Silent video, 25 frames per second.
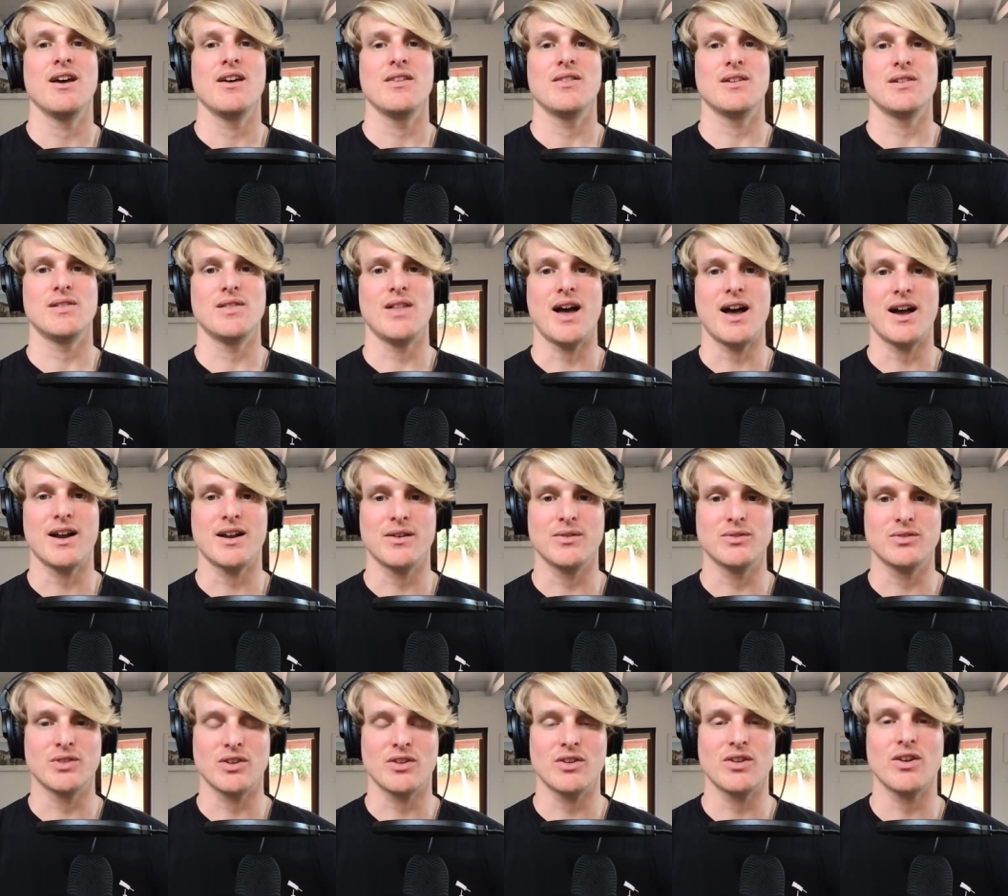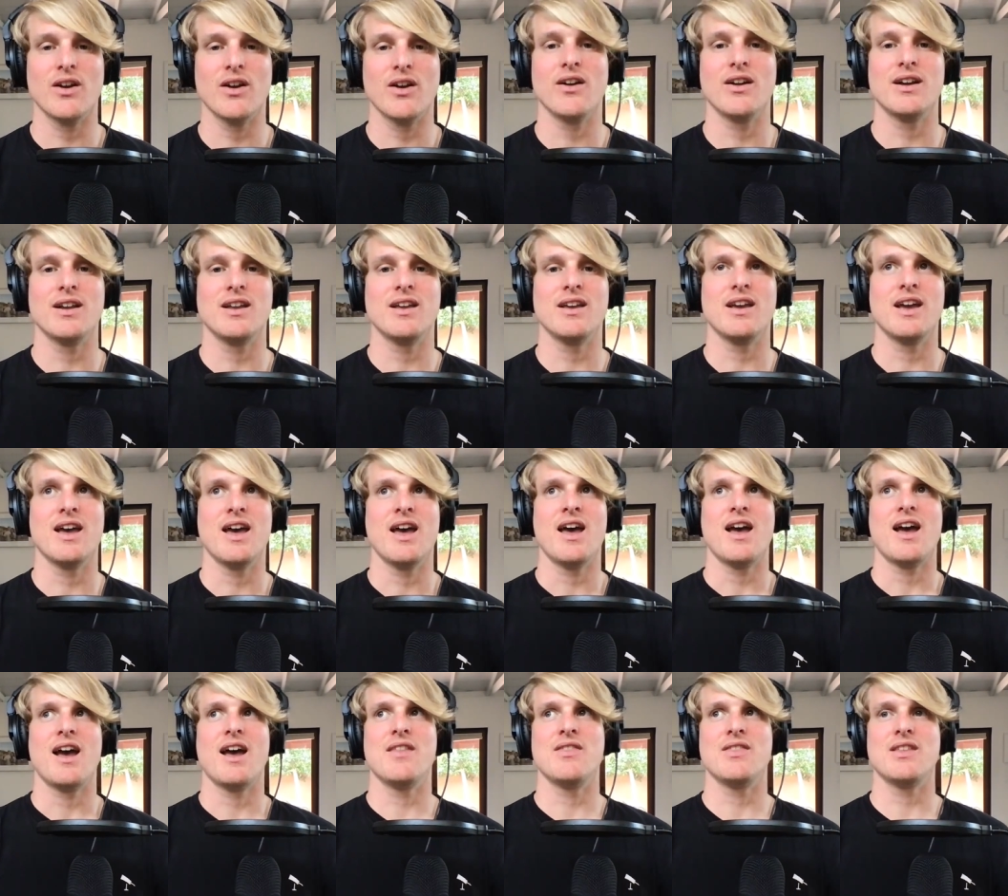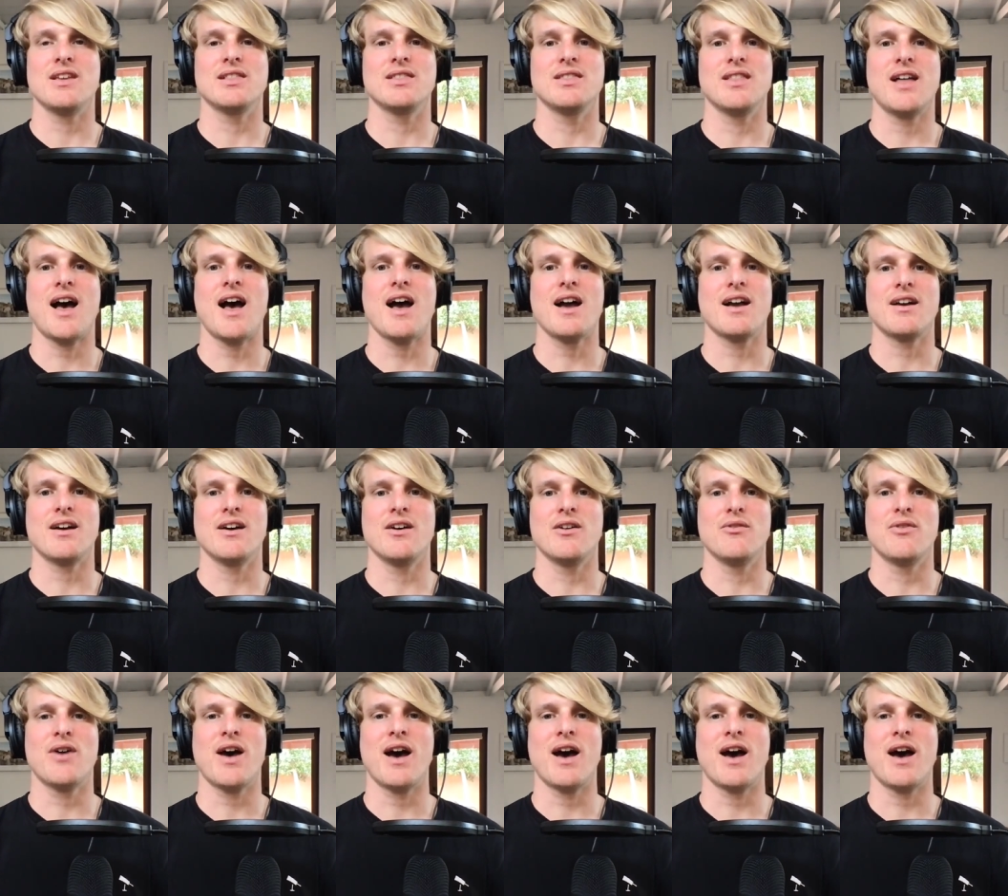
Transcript: the lack of security, and the lack of